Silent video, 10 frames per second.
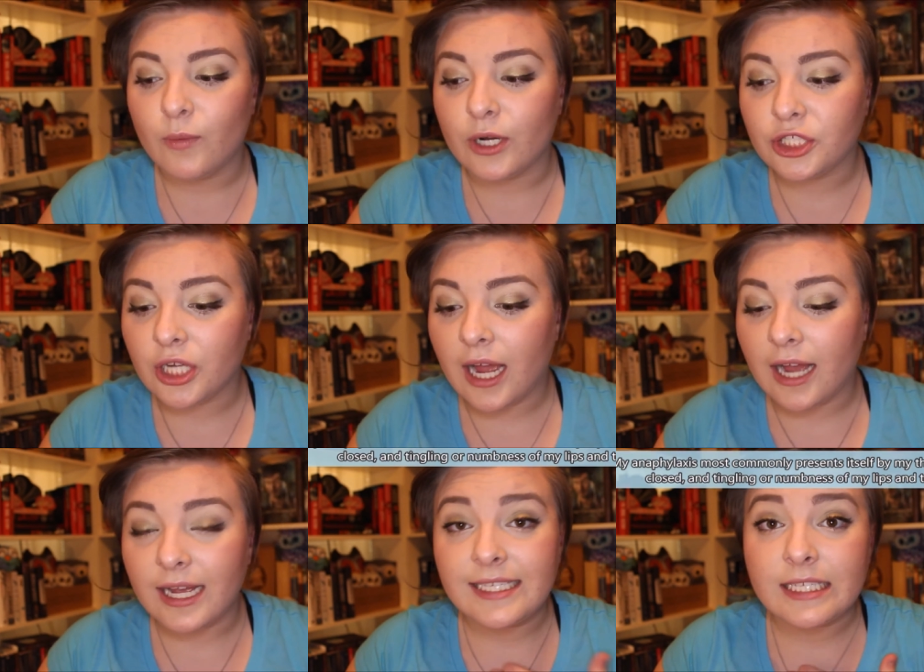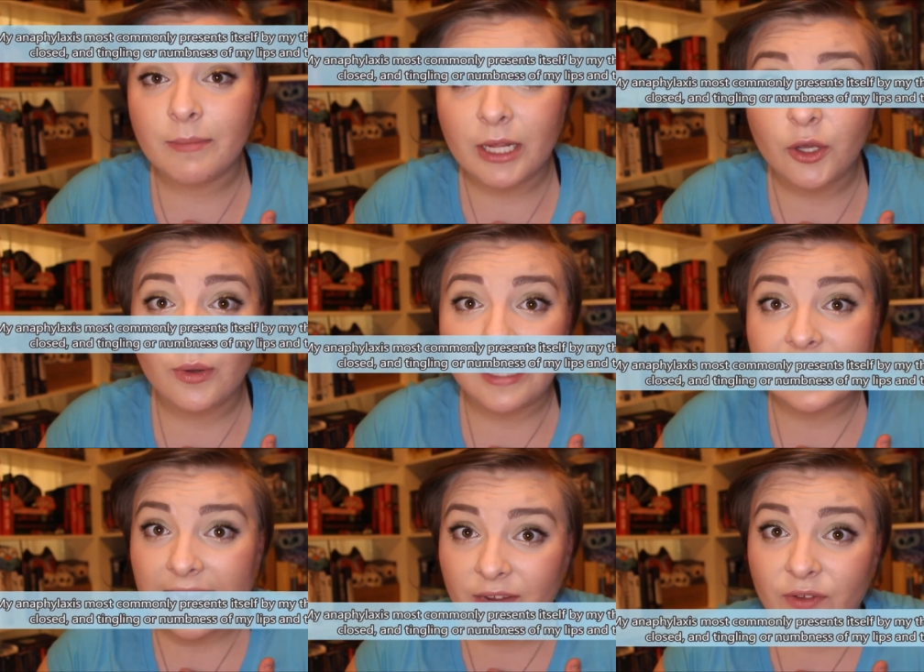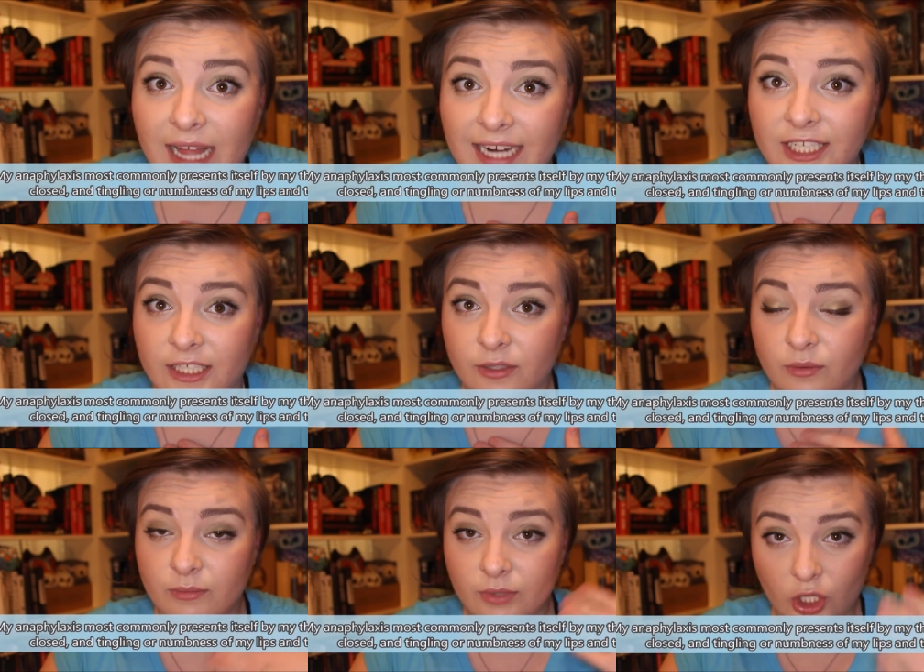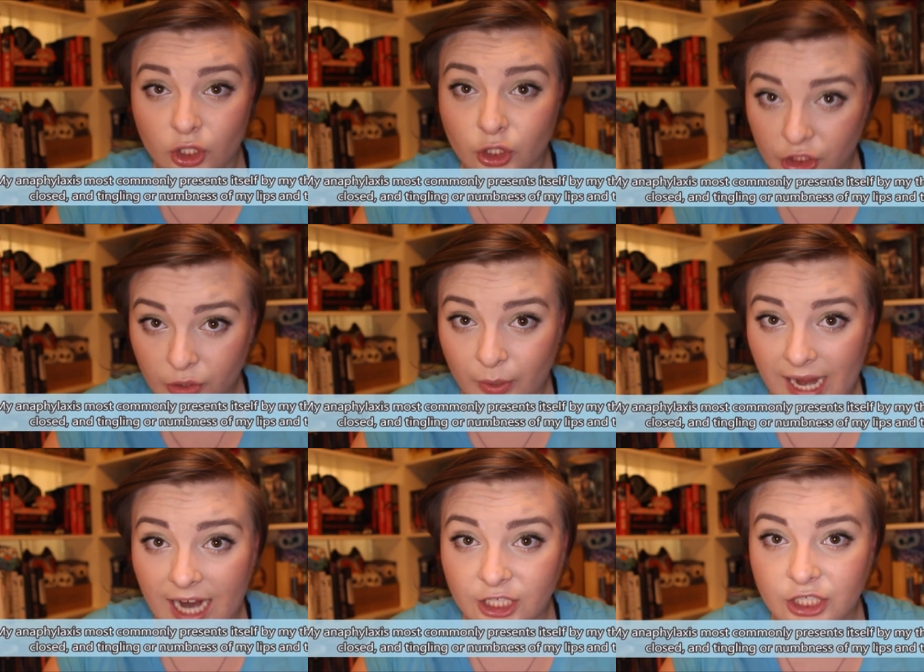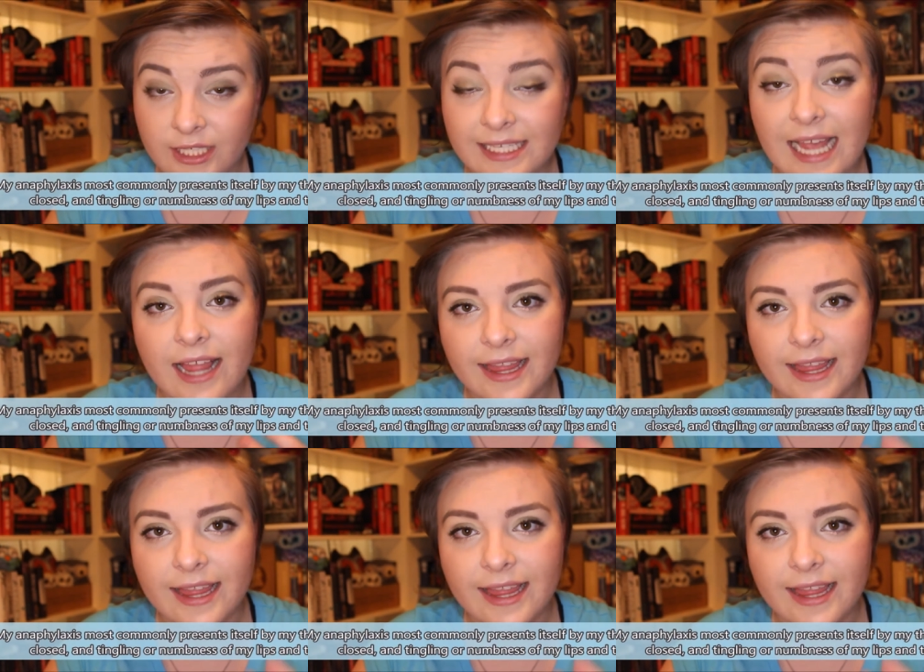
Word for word: which as somebody who has anaphylactic allergic reactions,